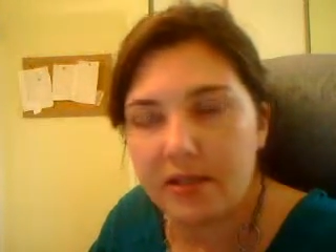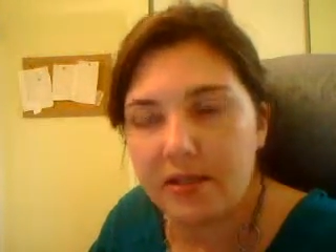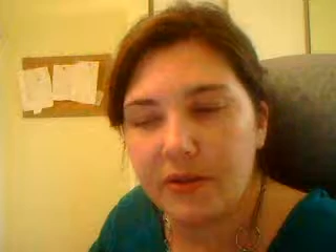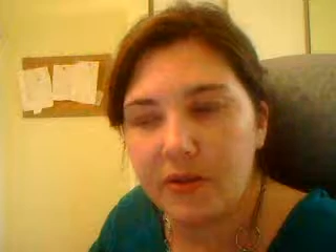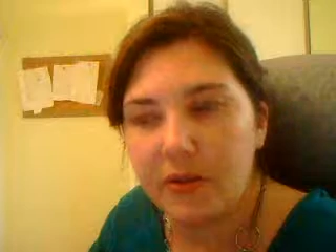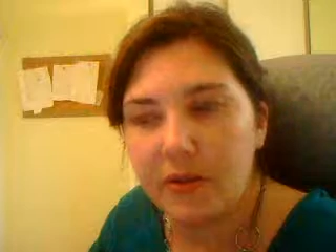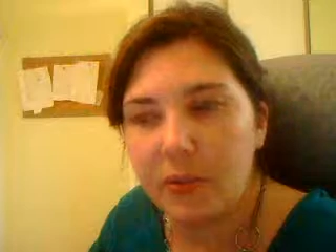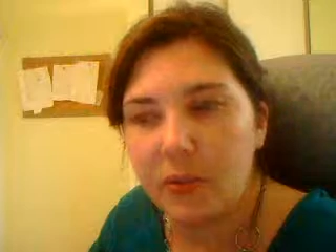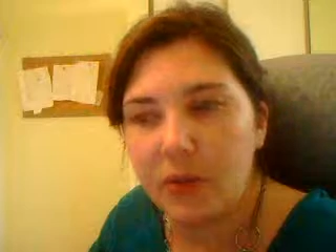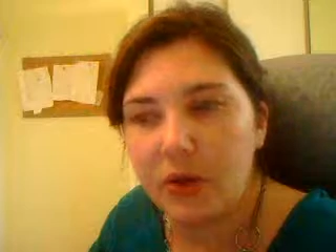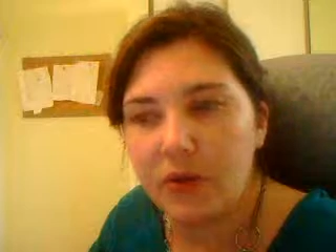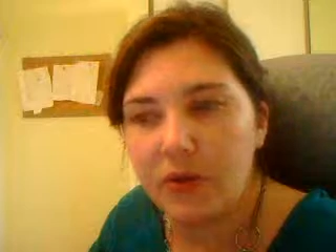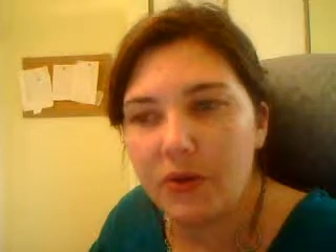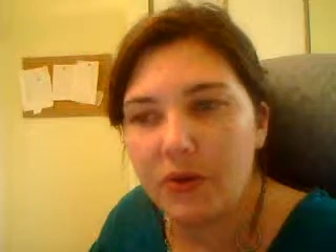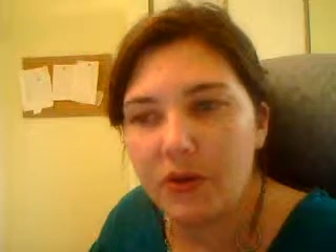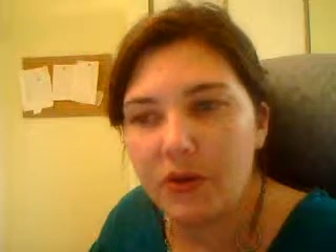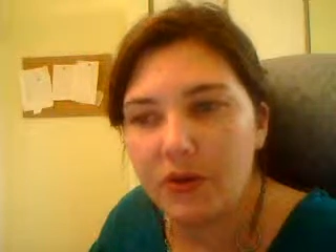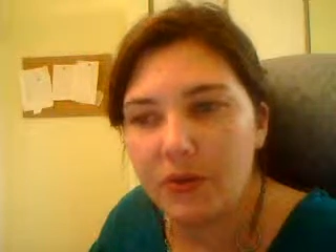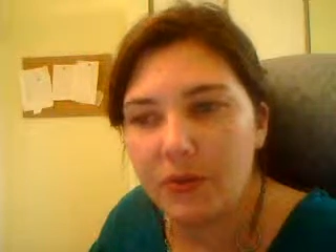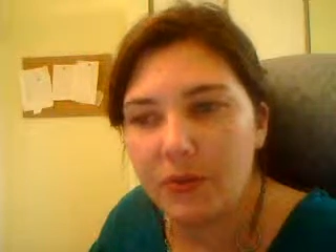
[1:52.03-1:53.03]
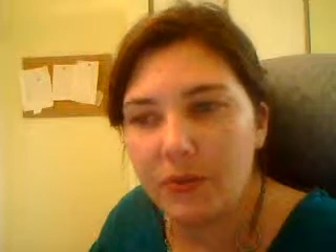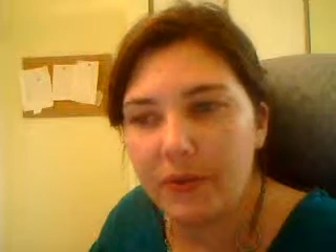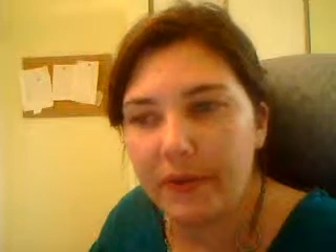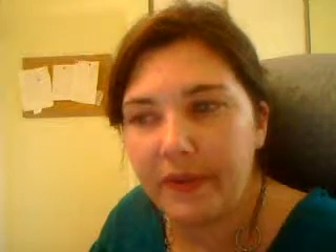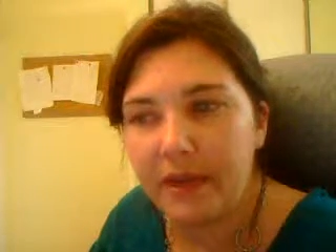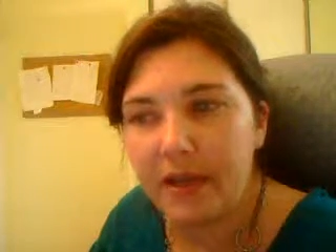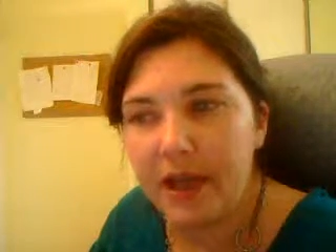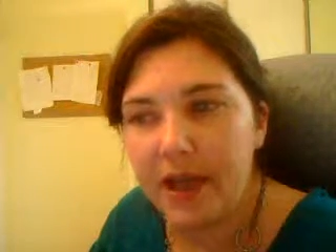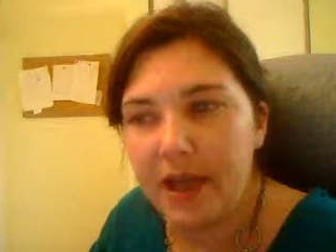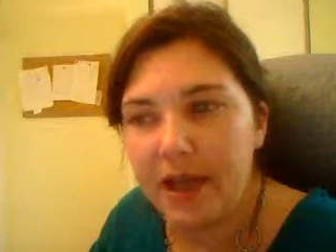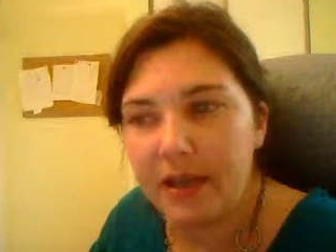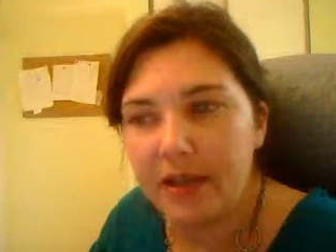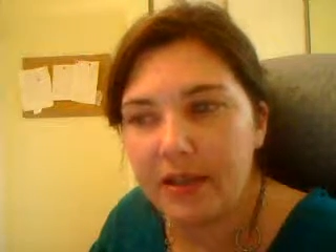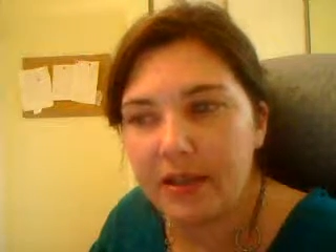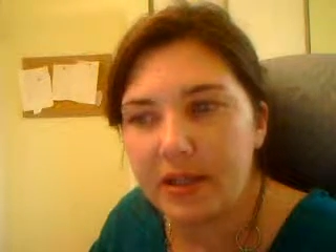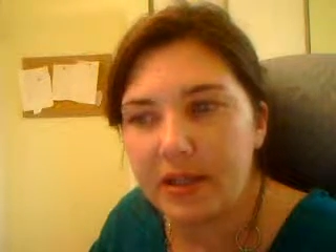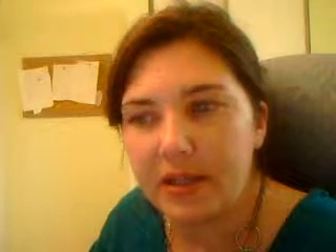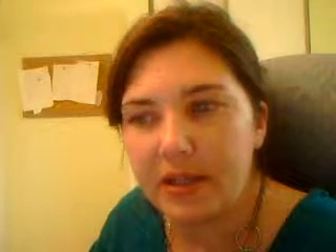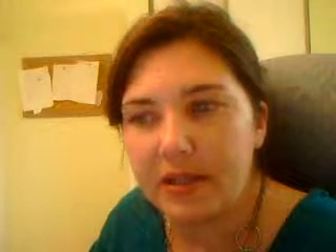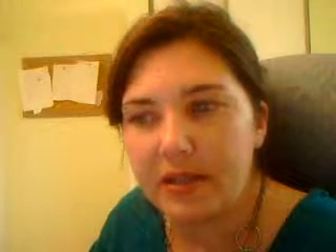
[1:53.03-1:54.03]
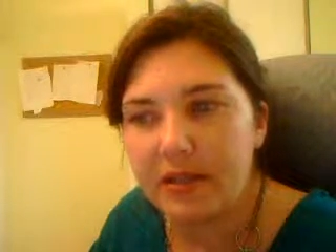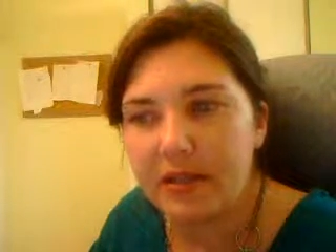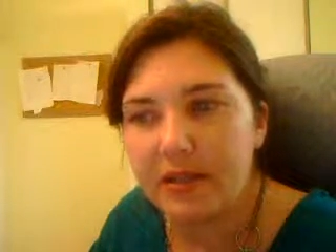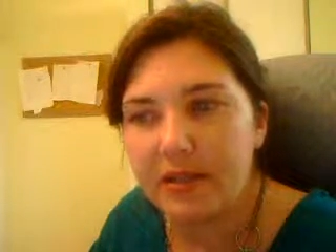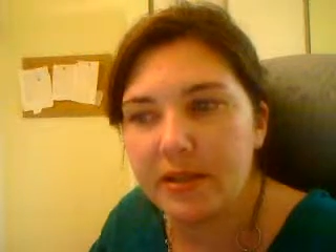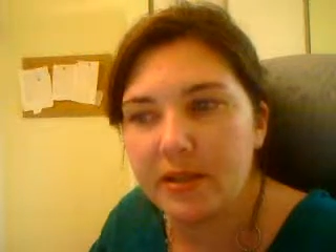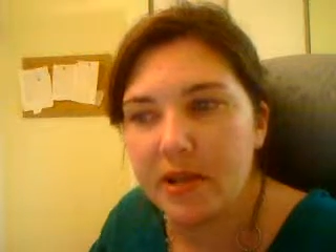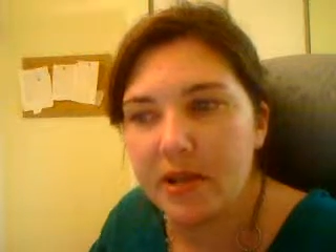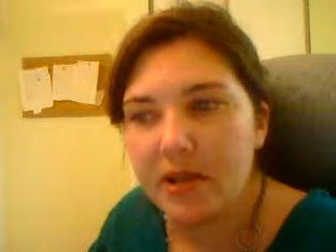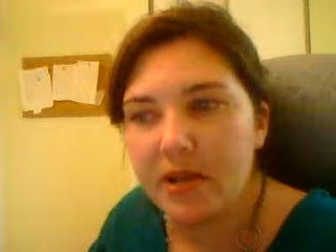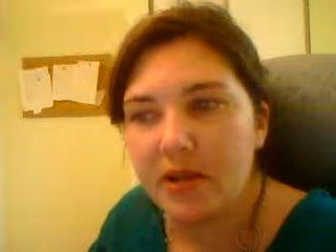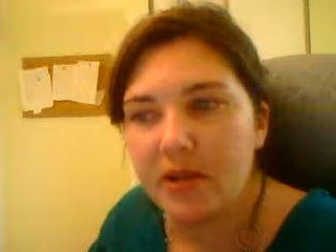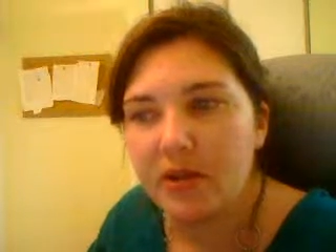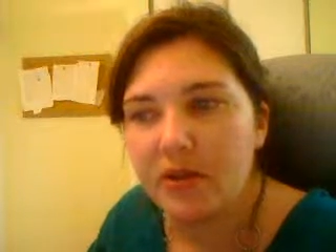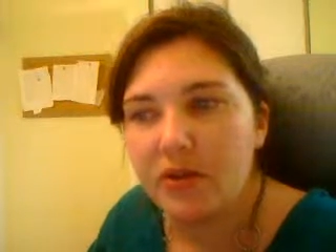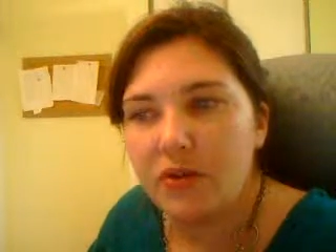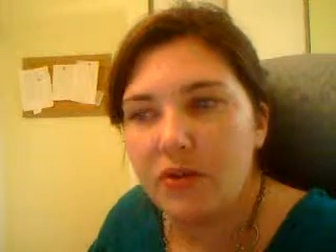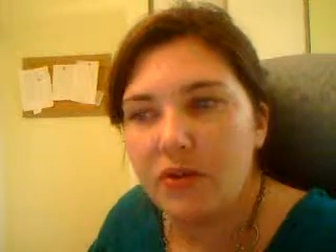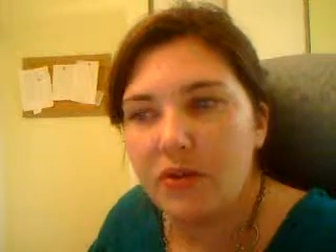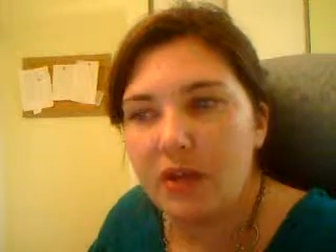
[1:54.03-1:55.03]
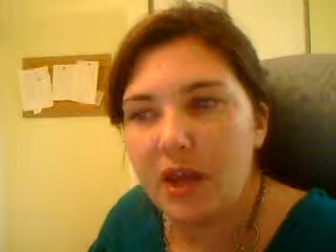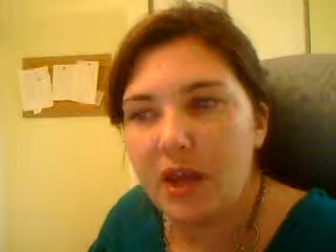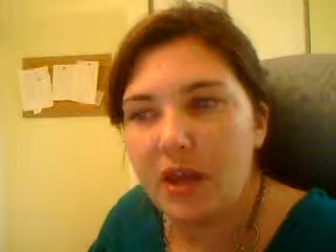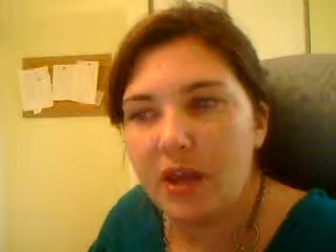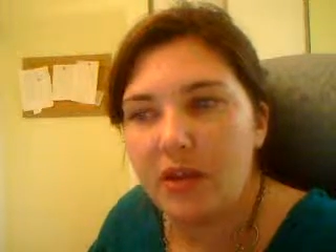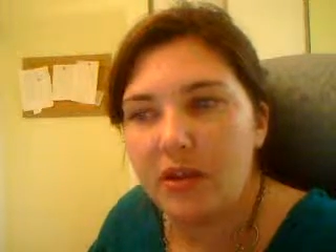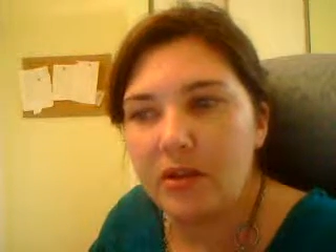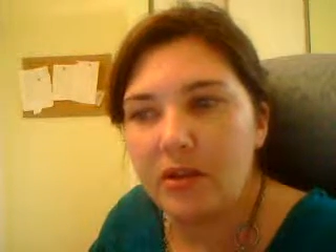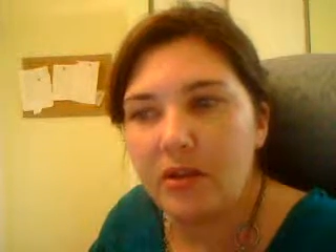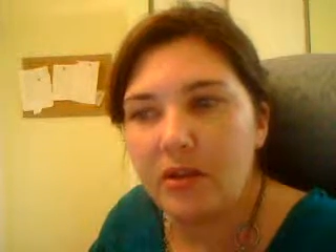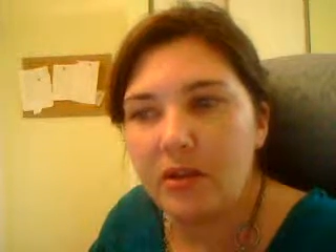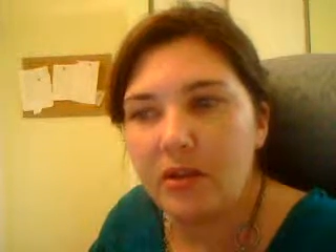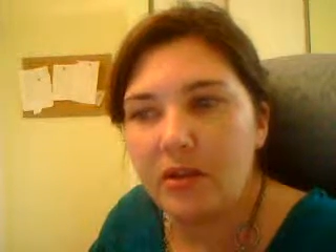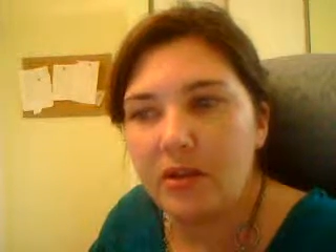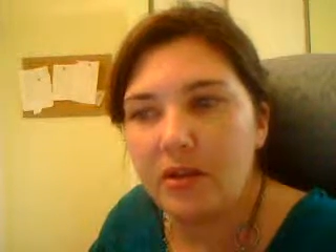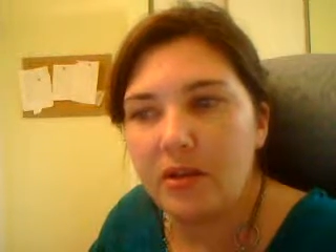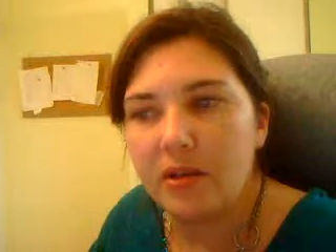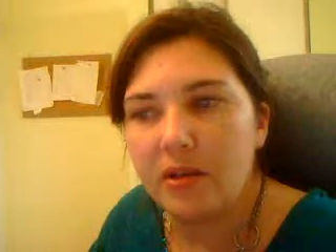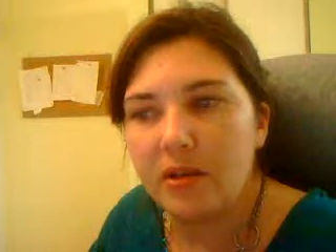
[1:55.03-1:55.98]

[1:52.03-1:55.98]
So what you can do with that is you can